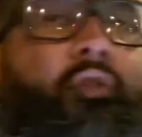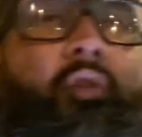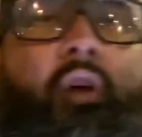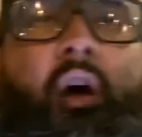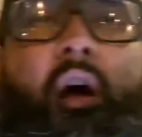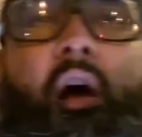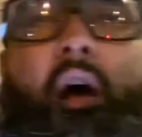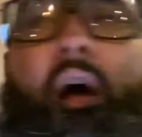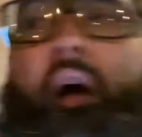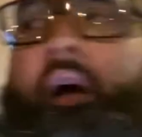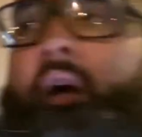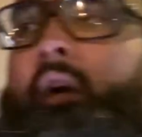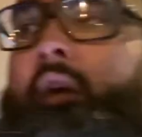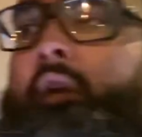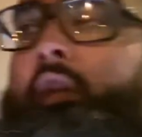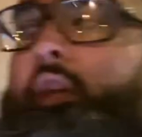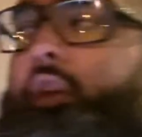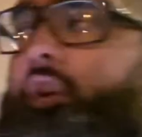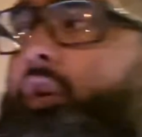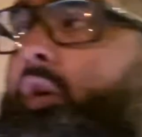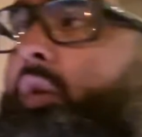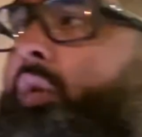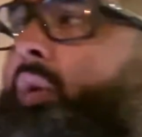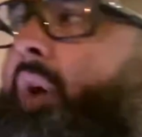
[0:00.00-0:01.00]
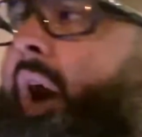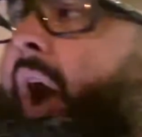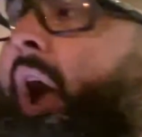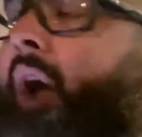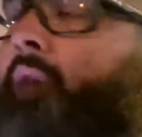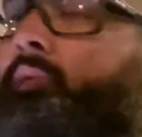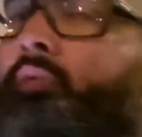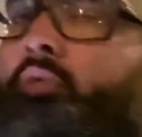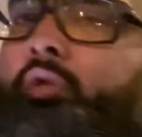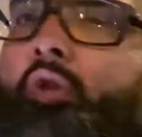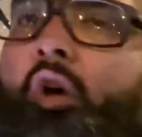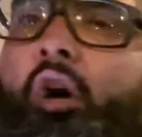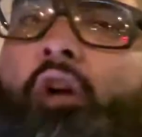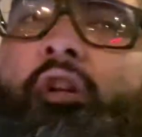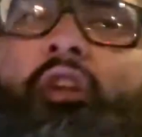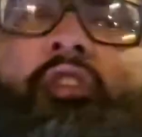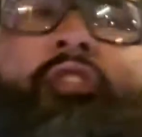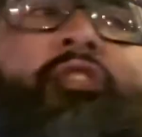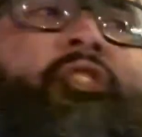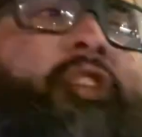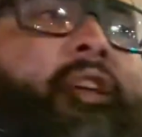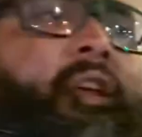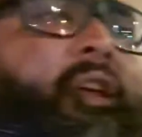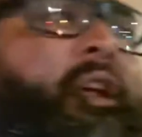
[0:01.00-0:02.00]
uh, you know, I
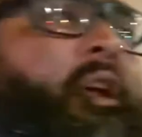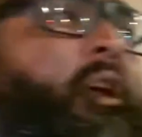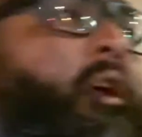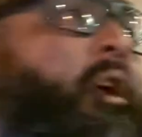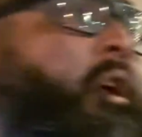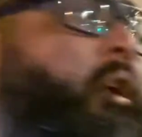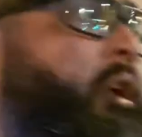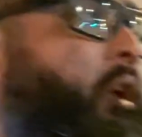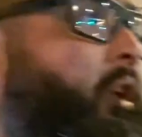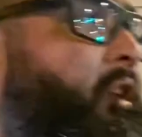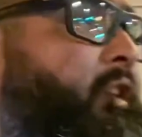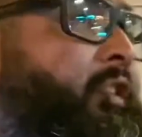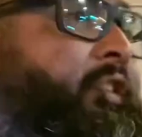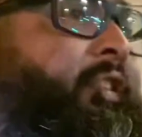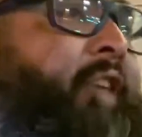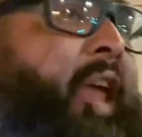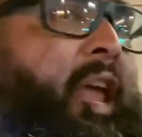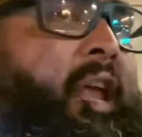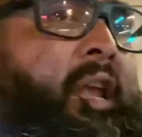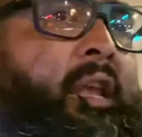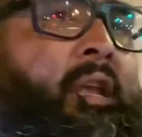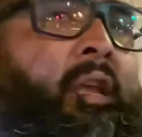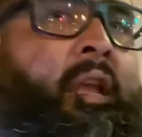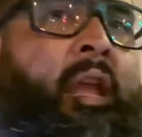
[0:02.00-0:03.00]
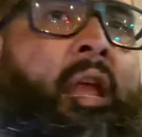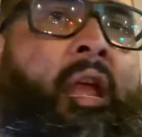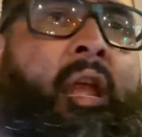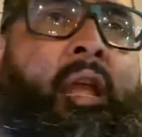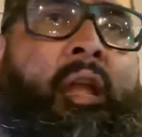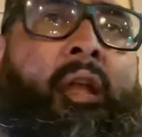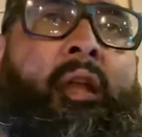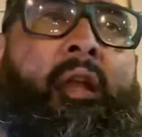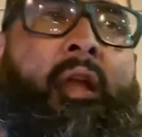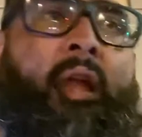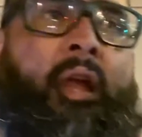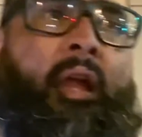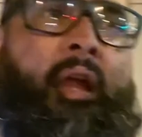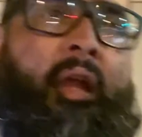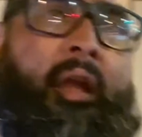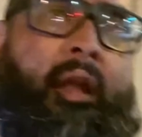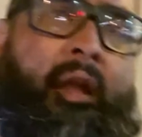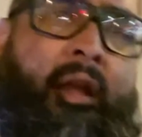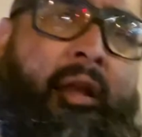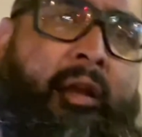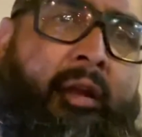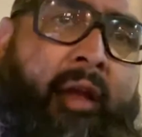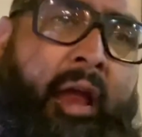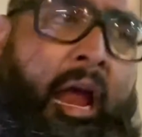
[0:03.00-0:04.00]
honestly, Satan and,
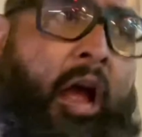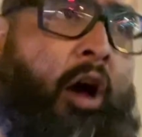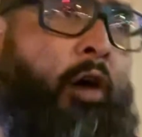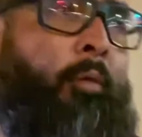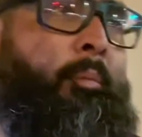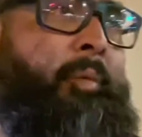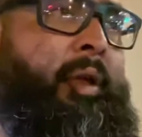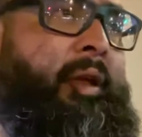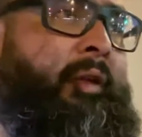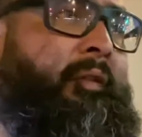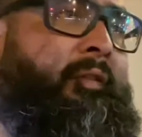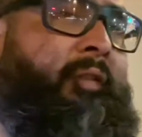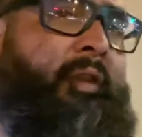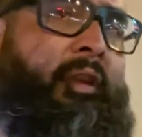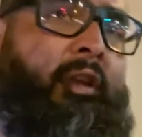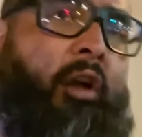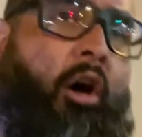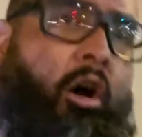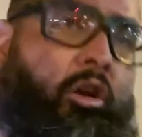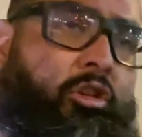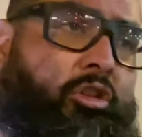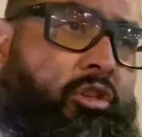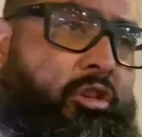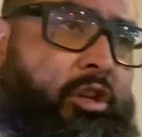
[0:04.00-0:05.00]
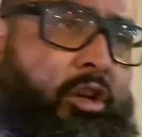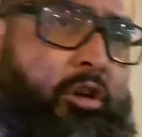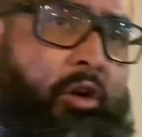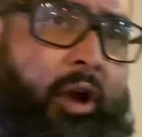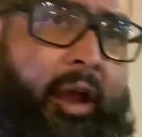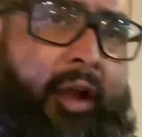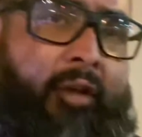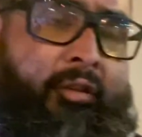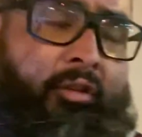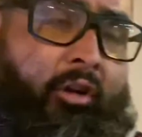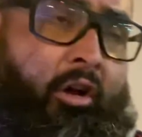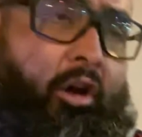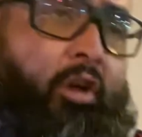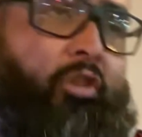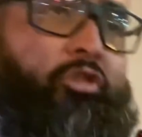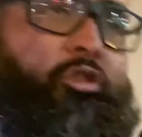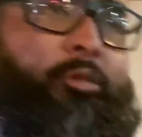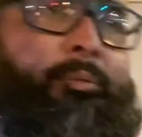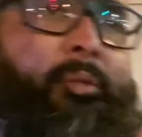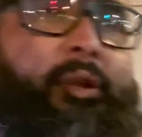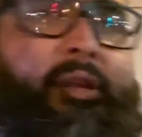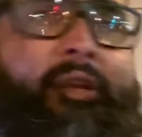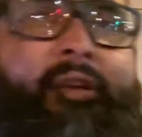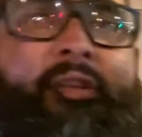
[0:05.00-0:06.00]
and elements and all, you know, it's
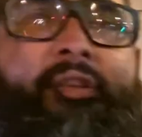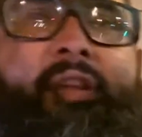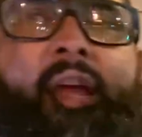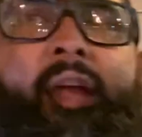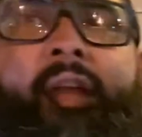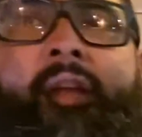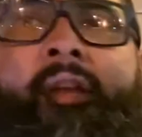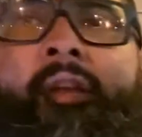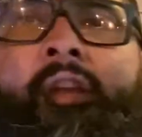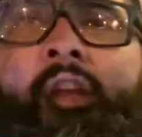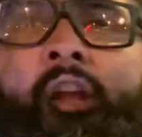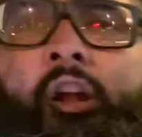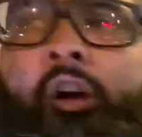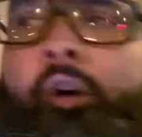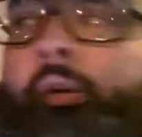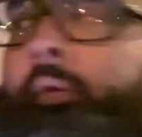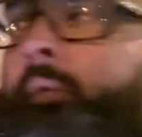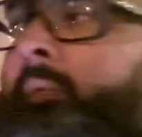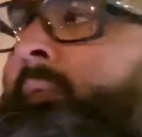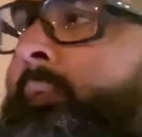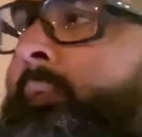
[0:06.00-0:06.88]
ultimately Satan, you know,